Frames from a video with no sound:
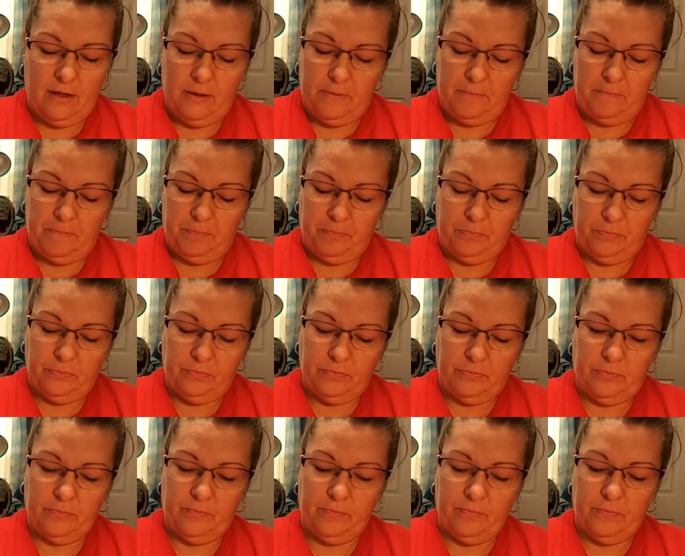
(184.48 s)

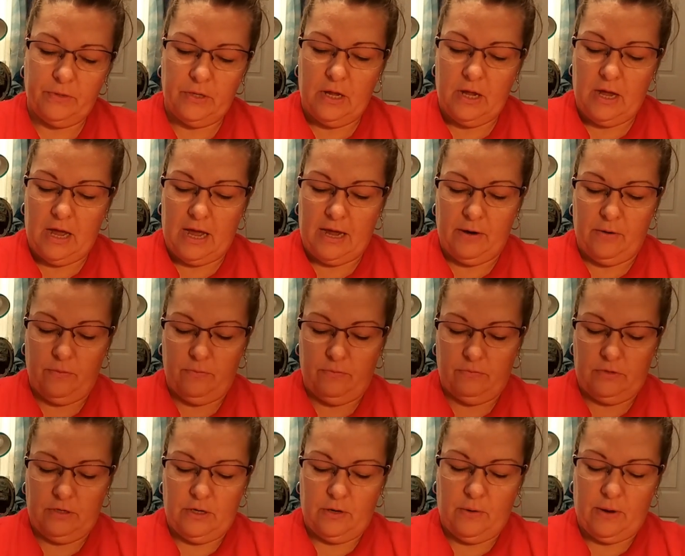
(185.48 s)
I don't
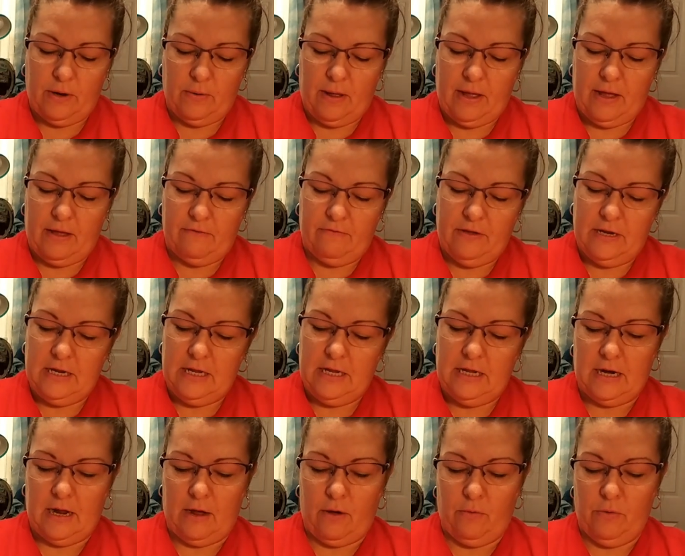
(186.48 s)
have
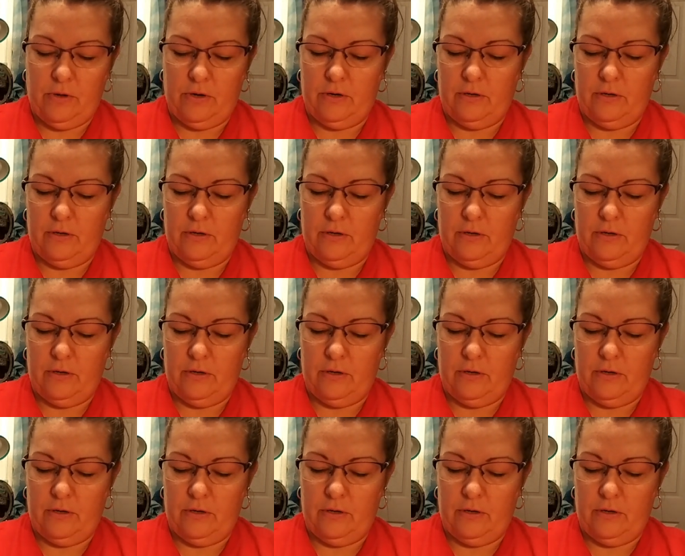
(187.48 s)
any, and I